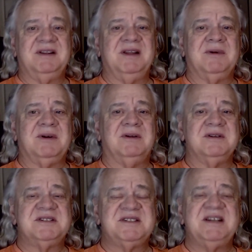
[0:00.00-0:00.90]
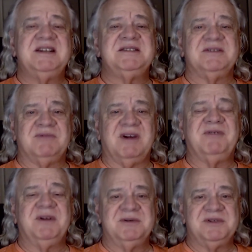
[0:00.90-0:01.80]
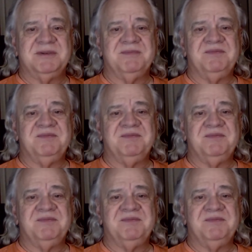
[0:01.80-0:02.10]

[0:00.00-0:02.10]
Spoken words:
They were called cities of refuge.